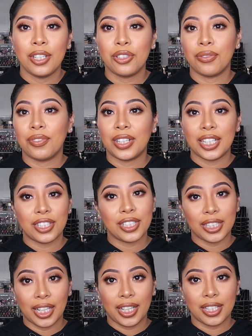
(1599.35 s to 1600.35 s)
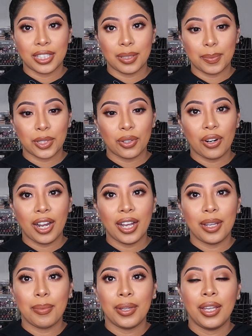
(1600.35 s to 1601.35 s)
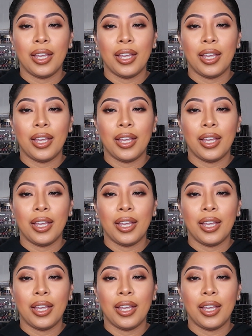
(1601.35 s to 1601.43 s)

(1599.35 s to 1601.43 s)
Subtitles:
Don't forget to like and subscribe.